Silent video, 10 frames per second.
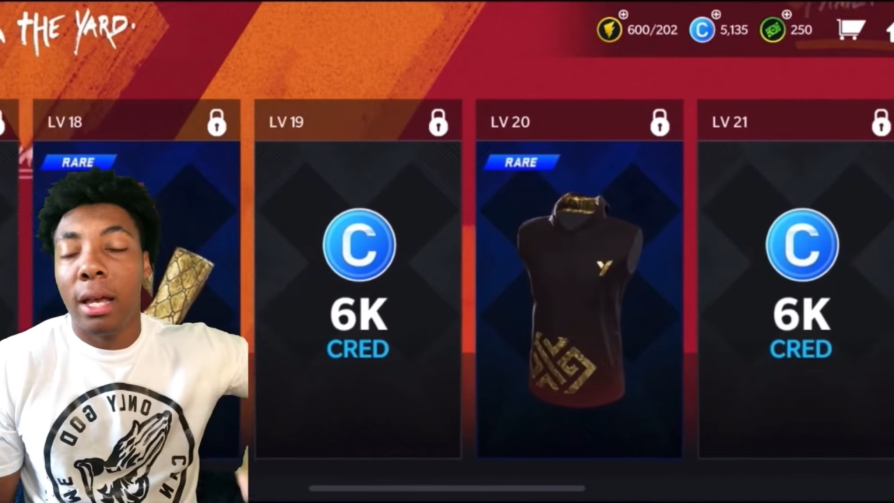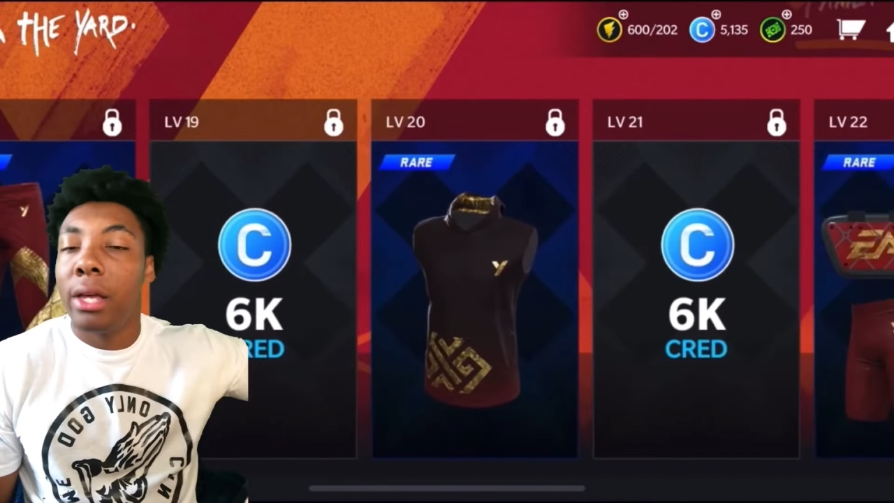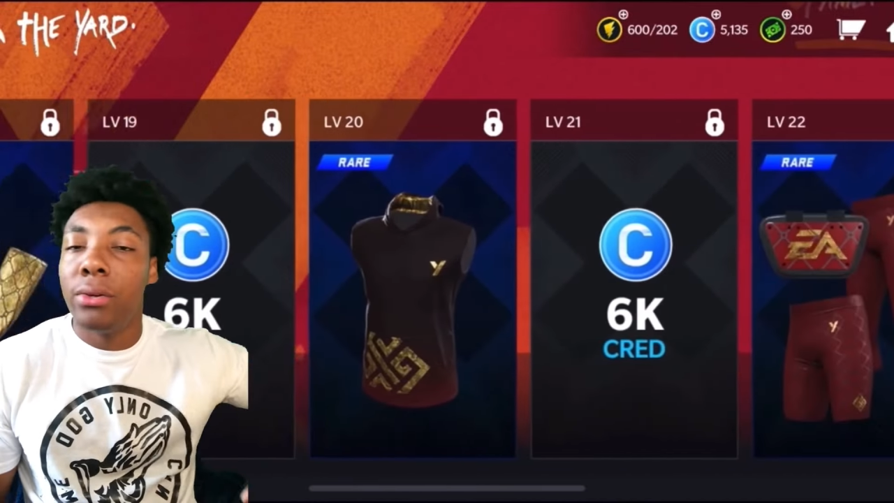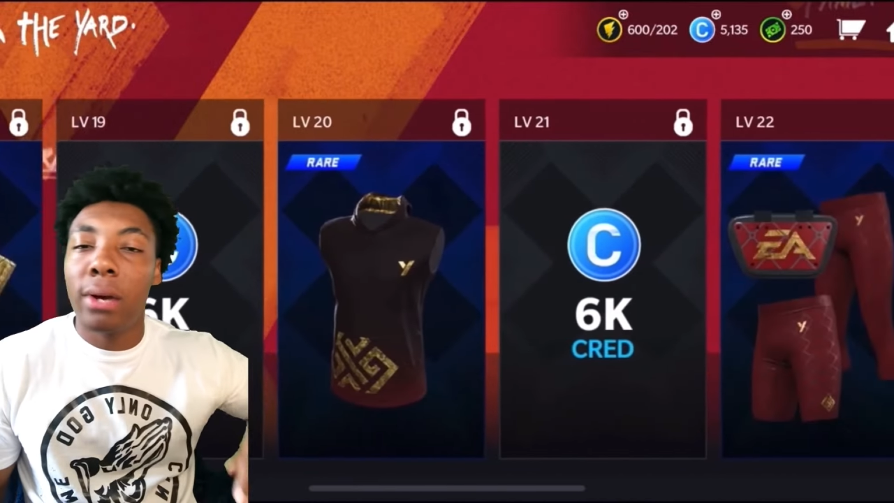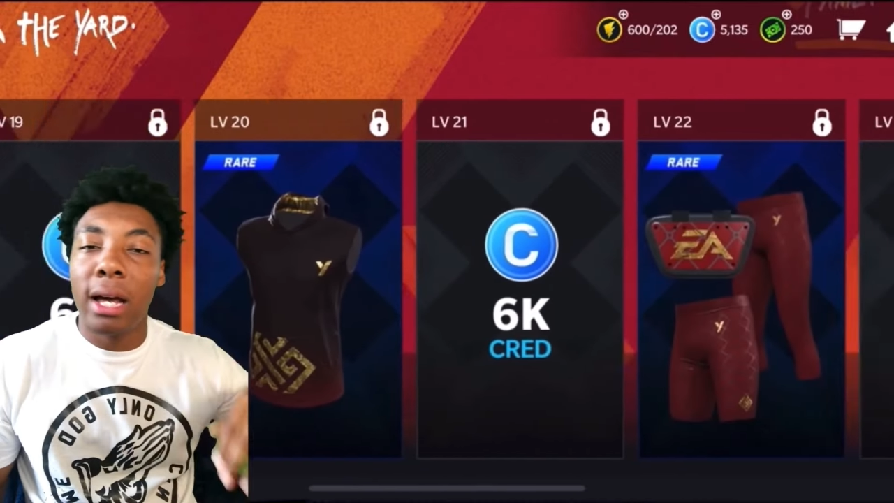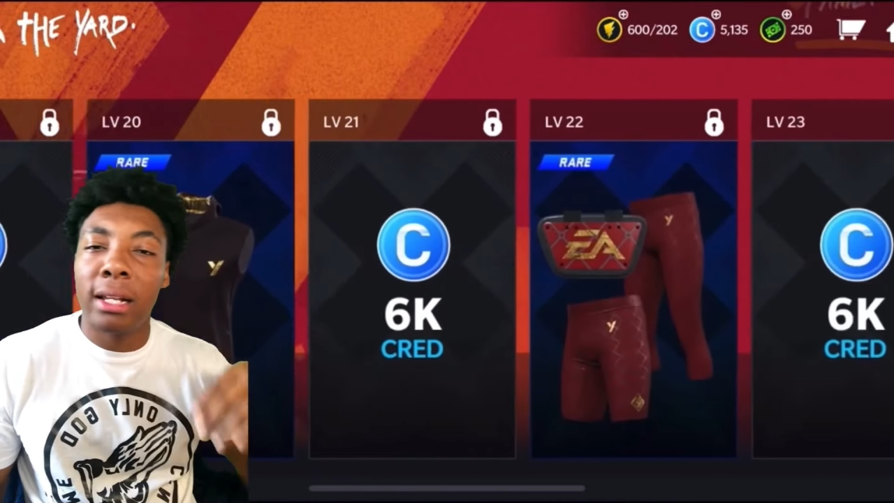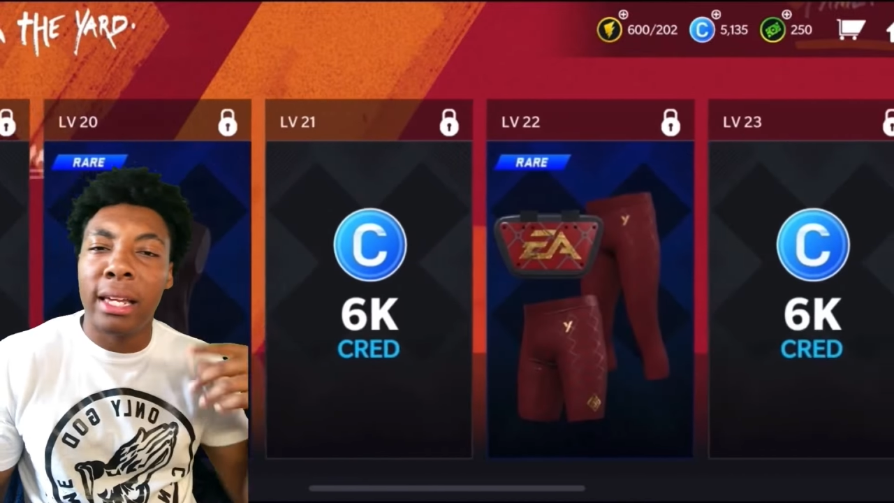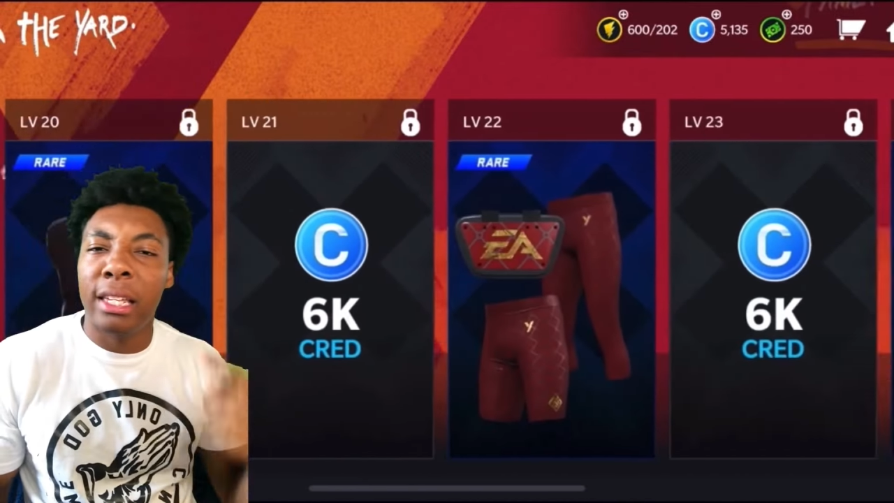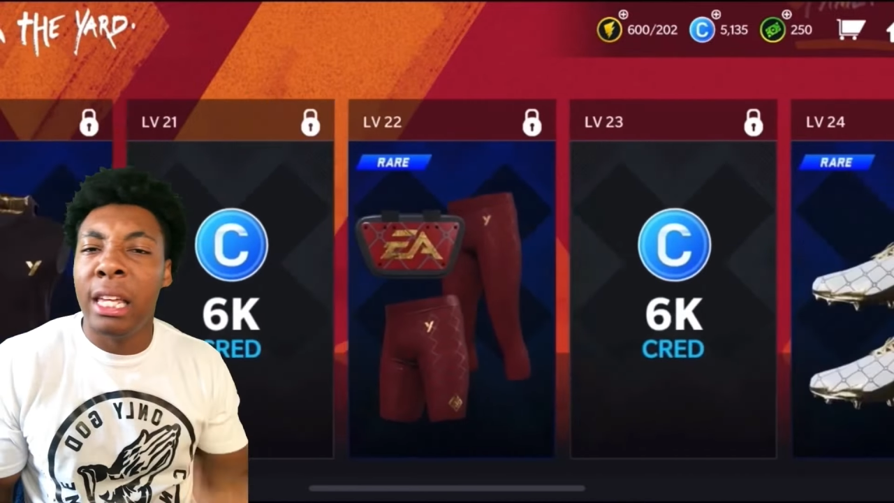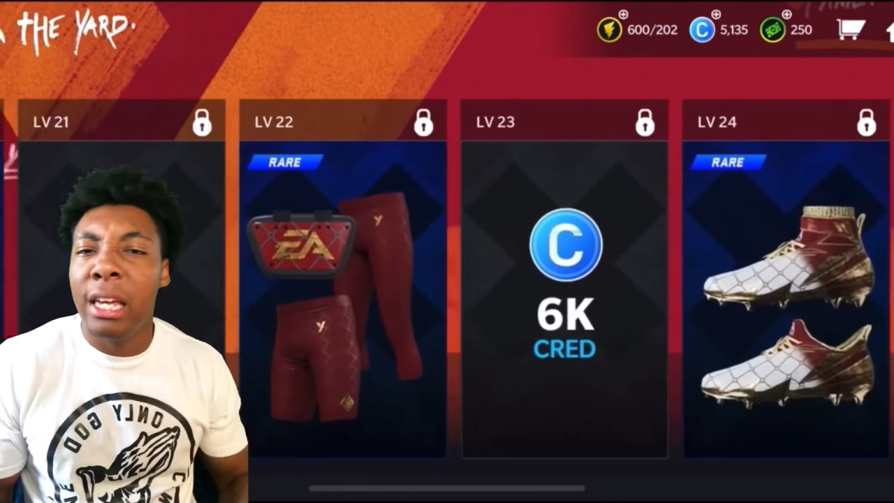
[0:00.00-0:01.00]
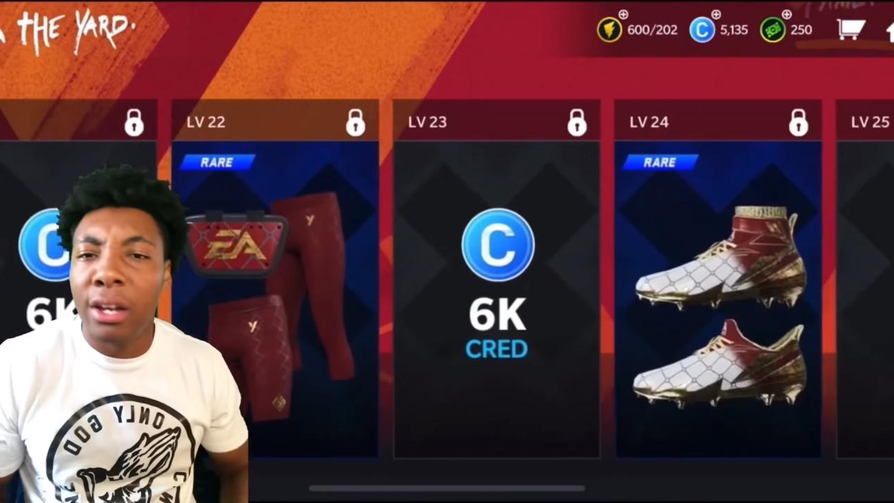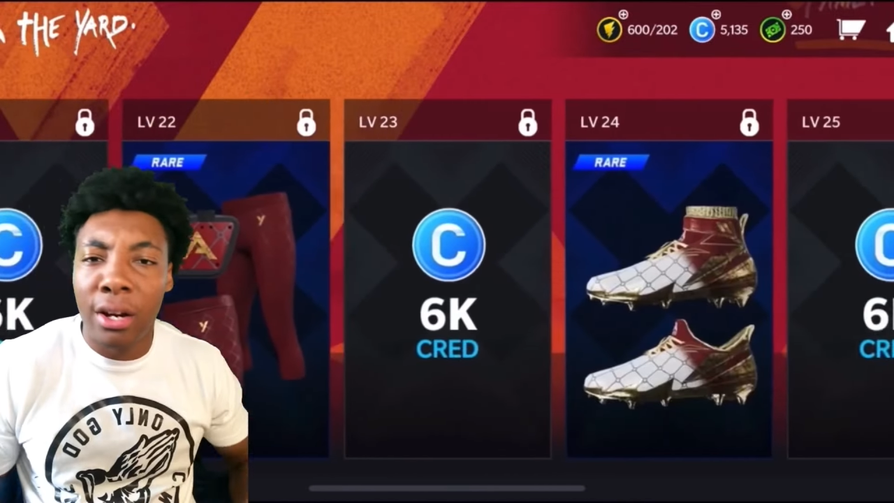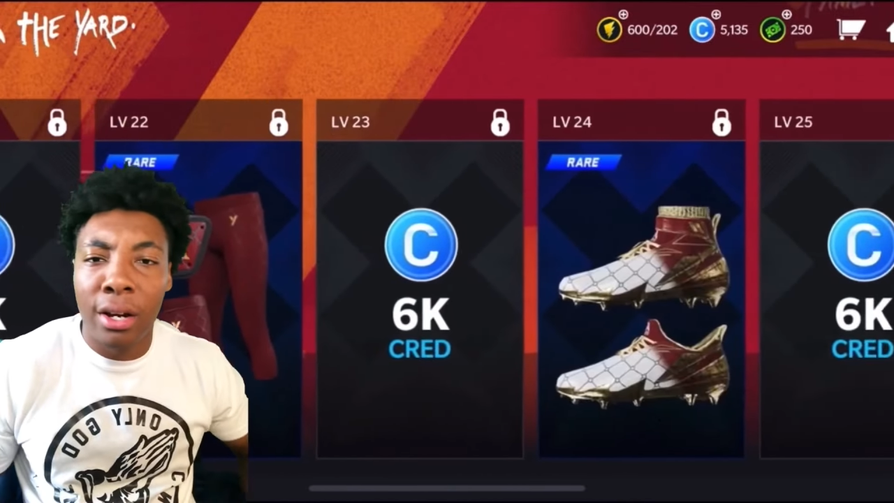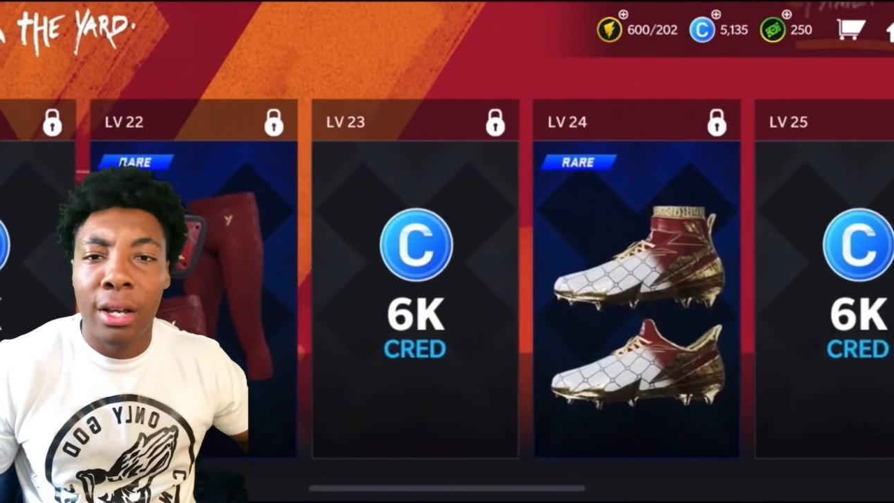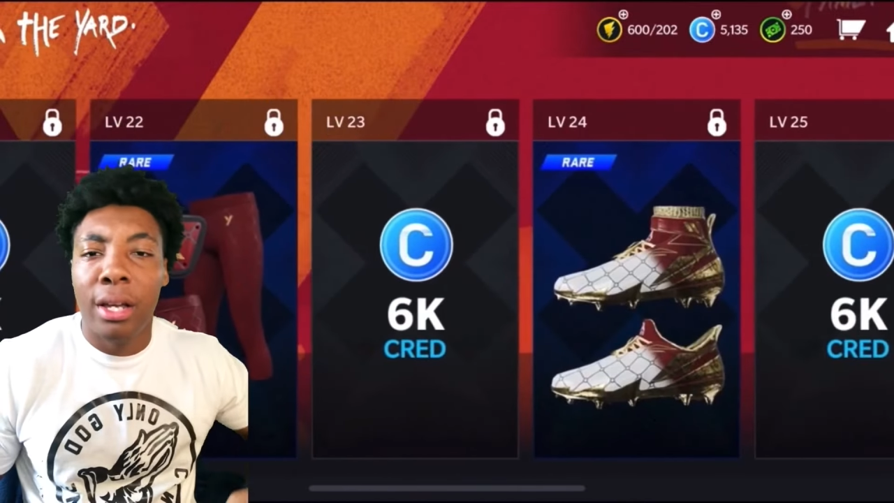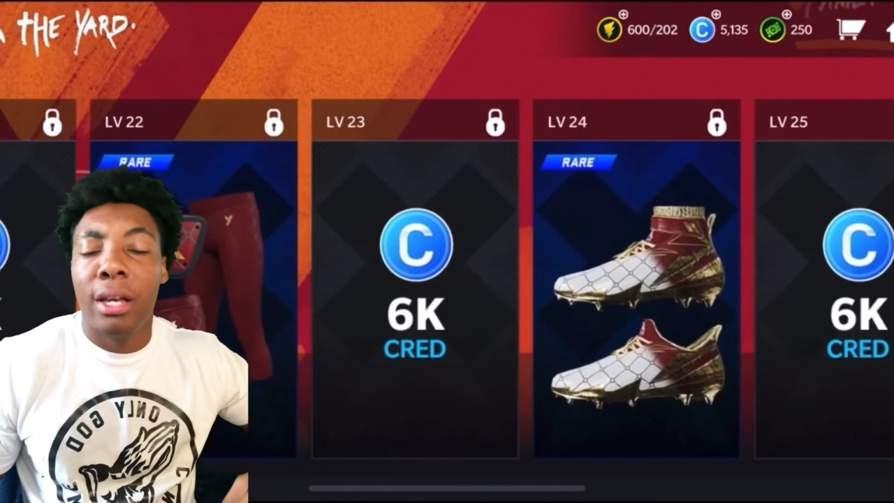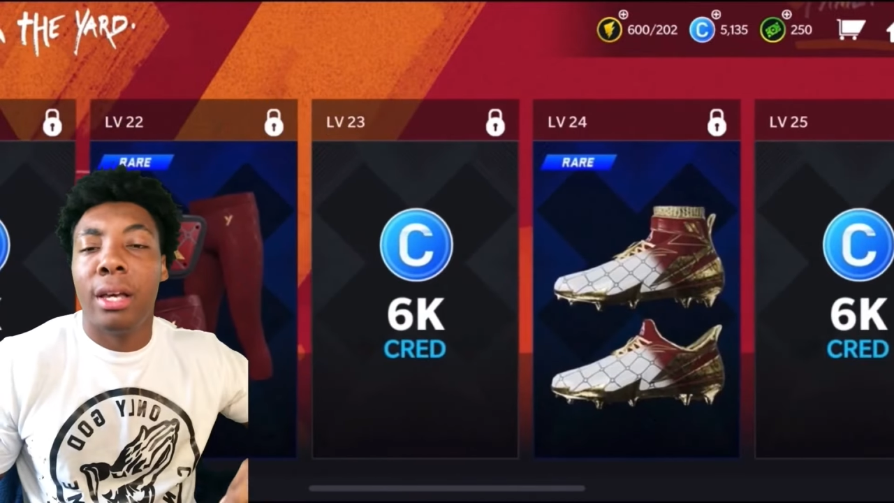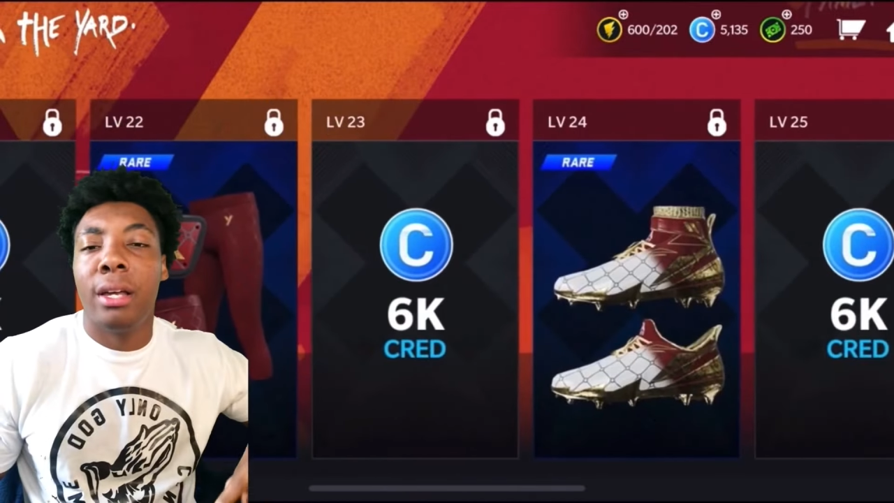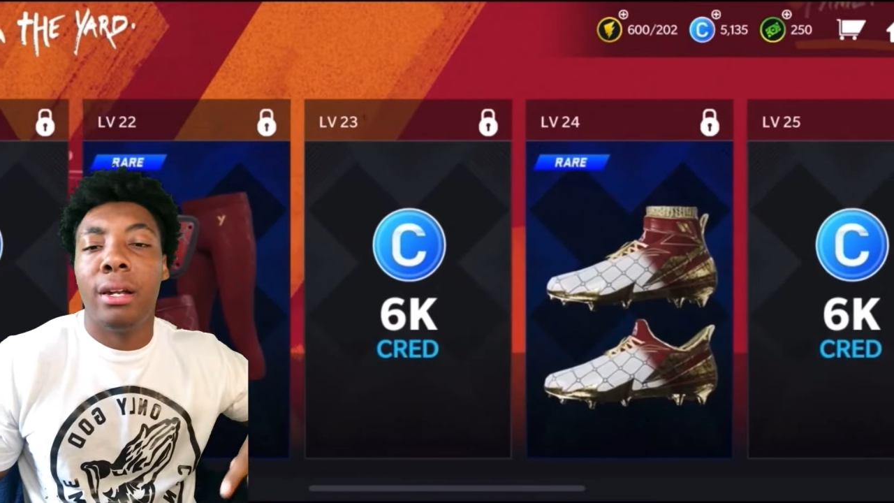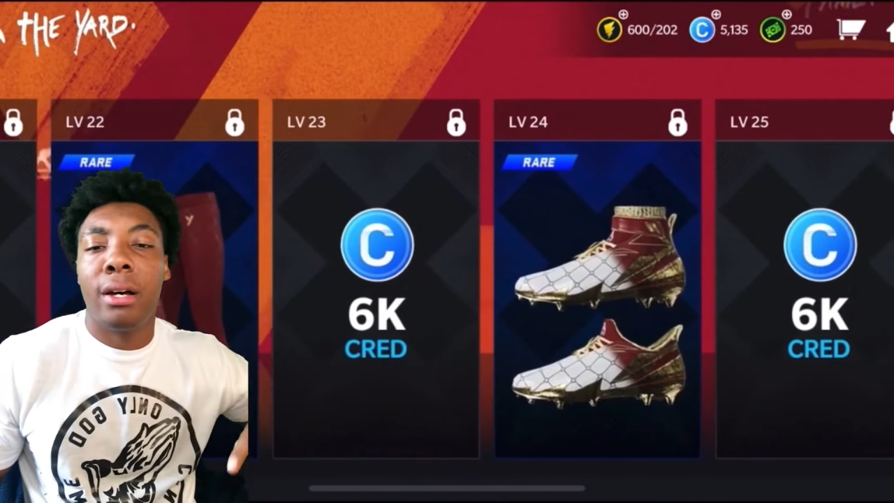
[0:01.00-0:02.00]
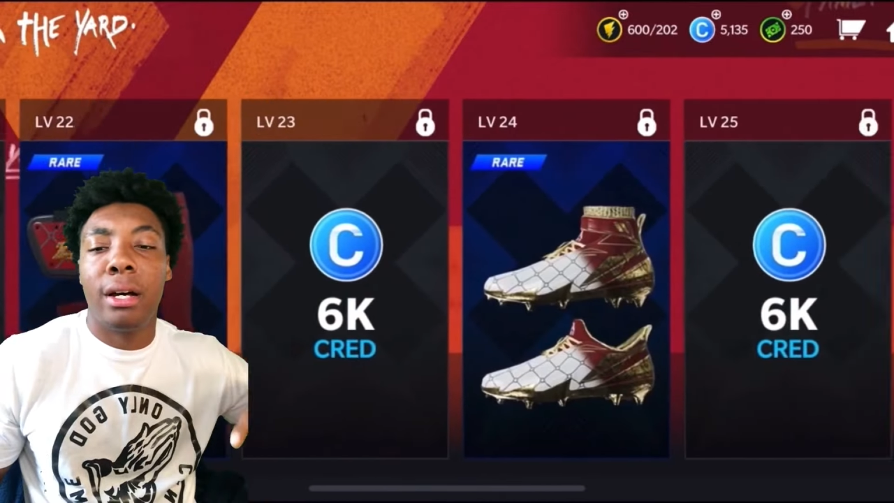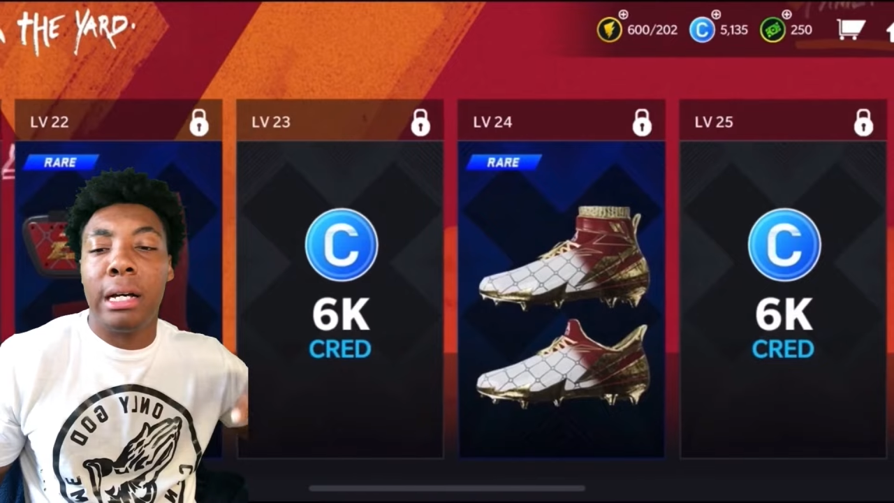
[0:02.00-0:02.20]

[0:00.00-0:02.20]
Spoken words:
and you got like gear and